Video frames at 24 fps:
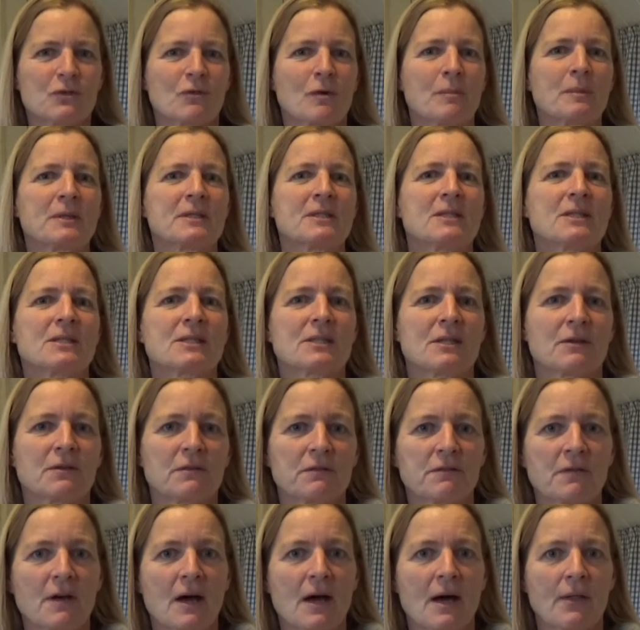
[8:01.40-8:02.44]
from a distant
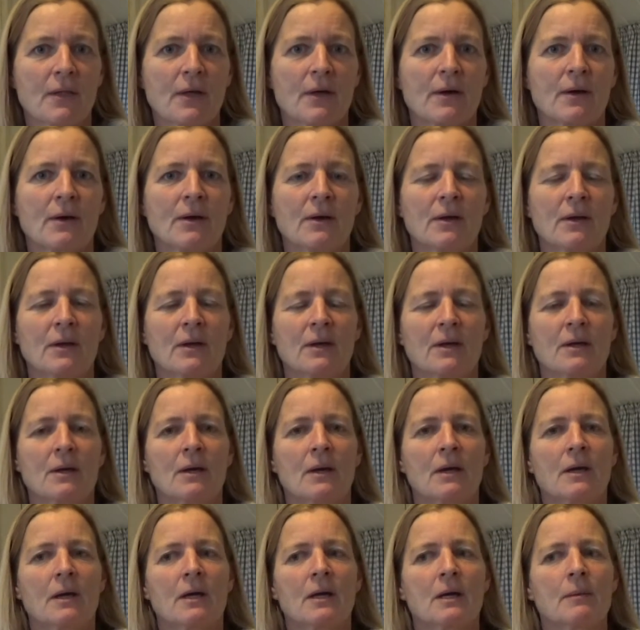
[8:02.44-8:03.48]
father,
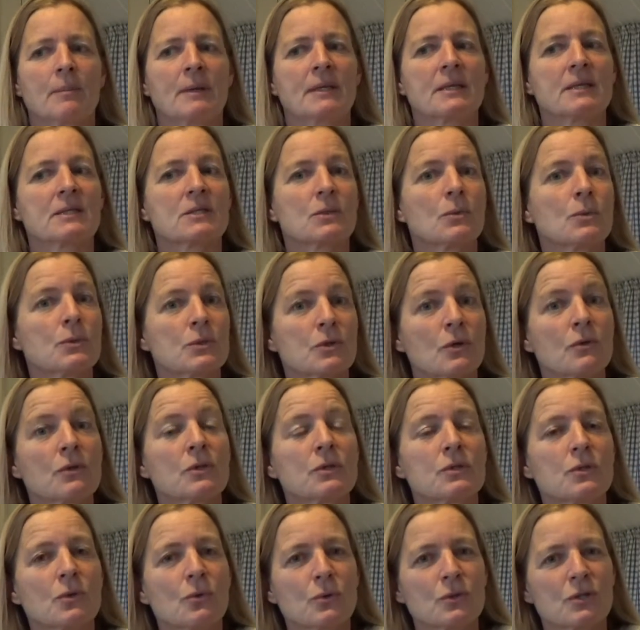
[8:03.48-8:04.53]
but it's also the
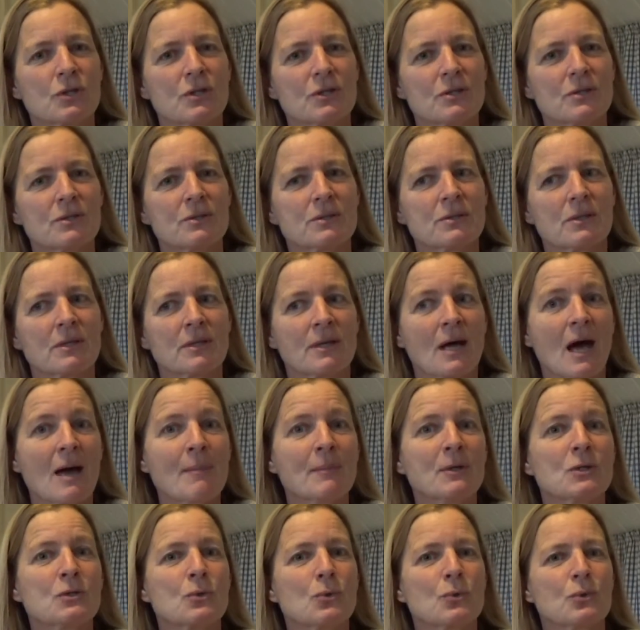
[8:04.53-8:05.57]
daughters. And I'm
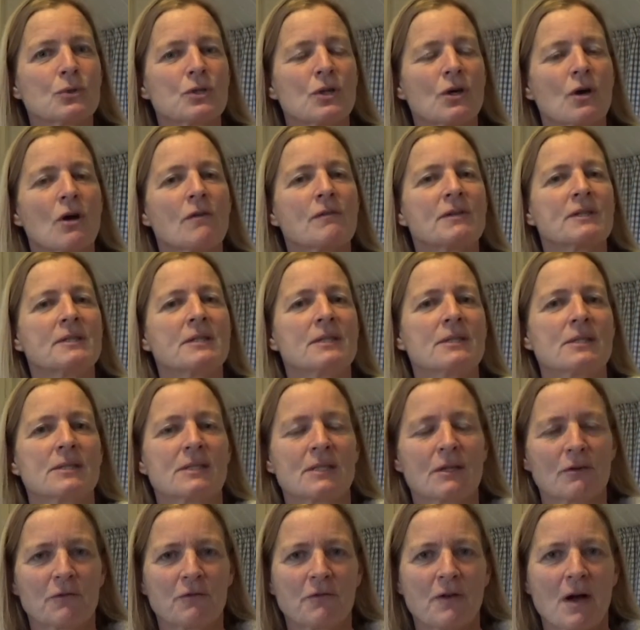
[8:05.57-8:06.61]
a daughter of a
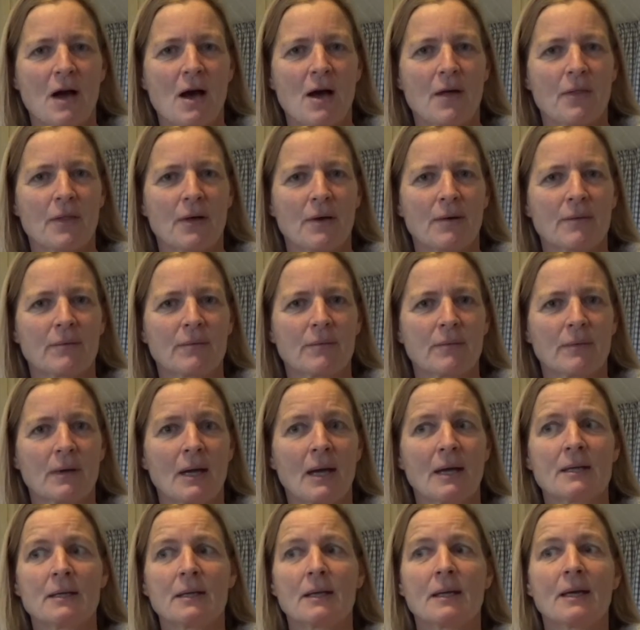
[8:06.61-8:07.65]
distant father,
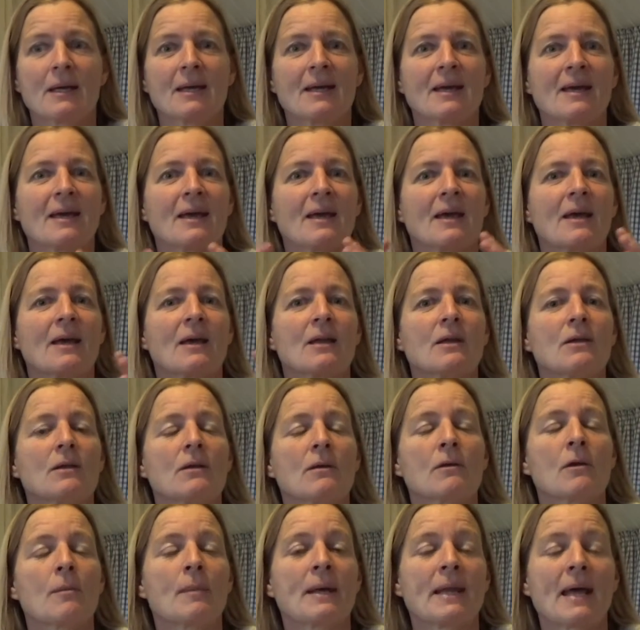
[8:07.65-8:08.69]
and
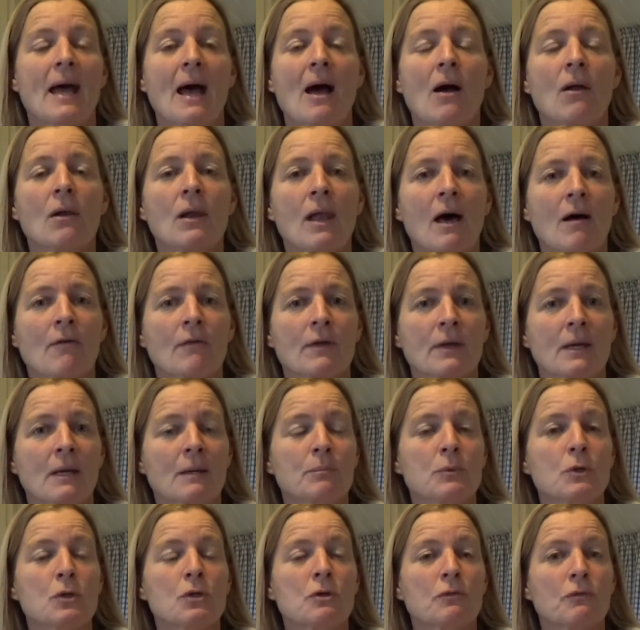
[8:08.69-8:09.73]
no matter how loving and
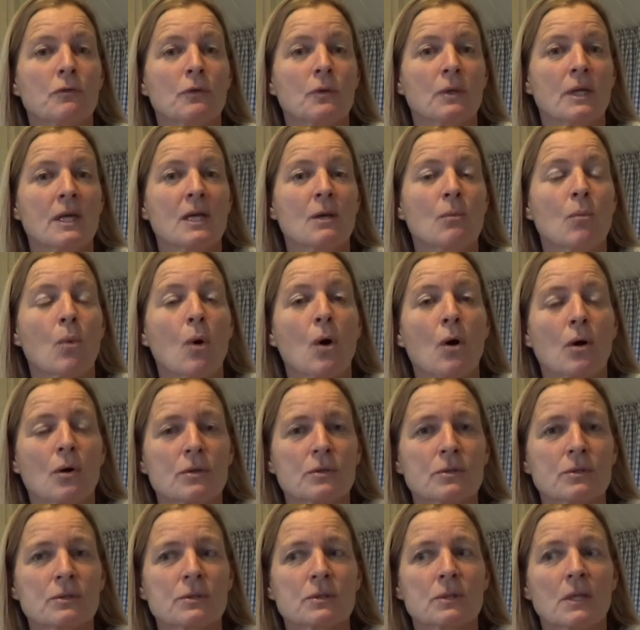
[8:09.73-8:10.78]
beautiful he
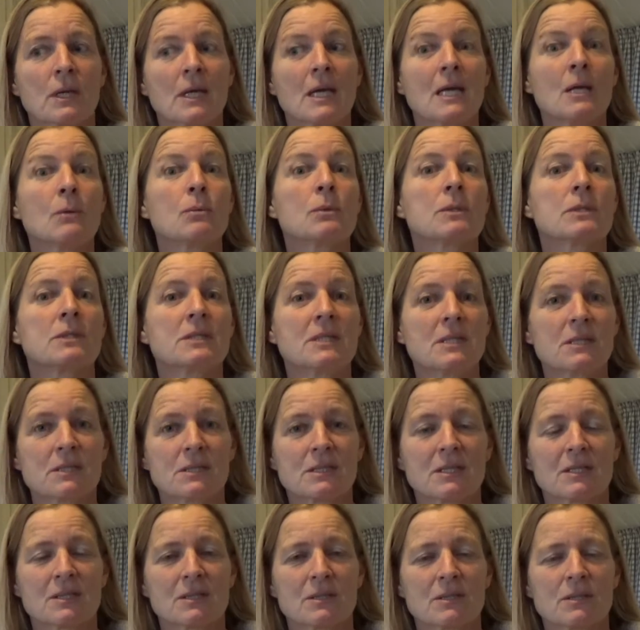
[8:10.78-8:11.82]
was
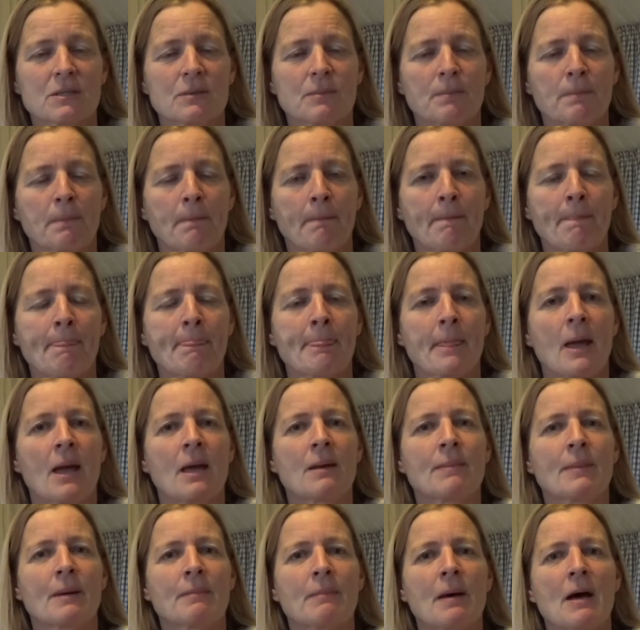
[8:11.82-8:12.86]
distant.
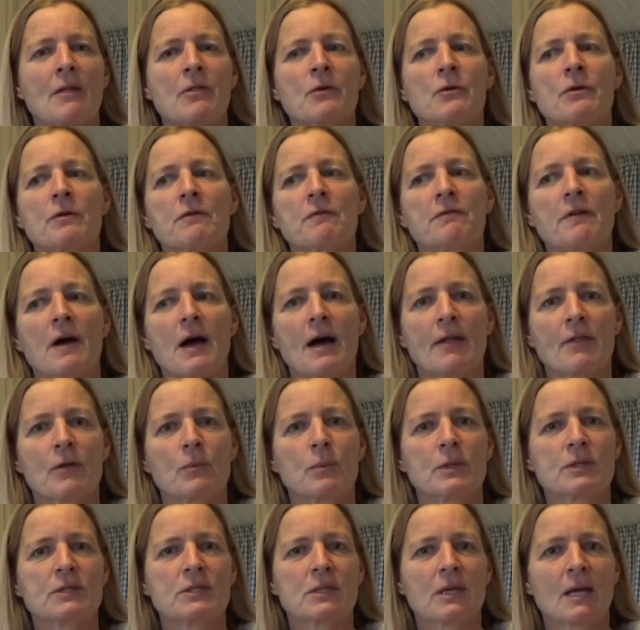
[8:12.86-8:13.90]
And my mother and father
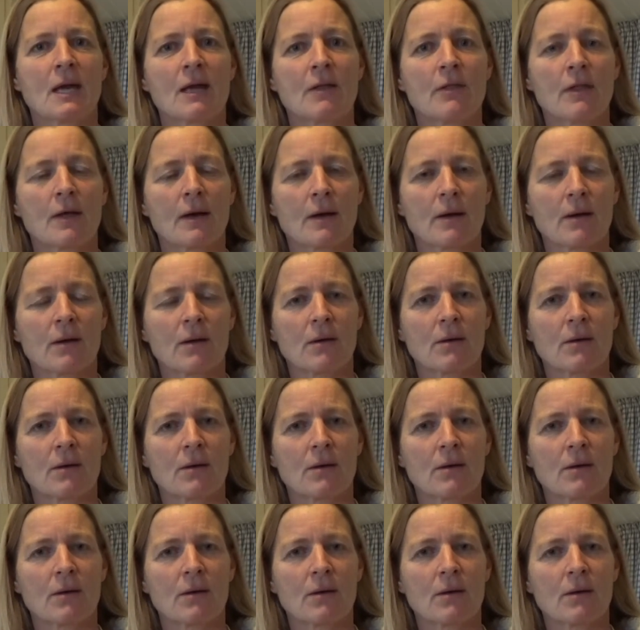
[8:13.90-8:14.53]
were together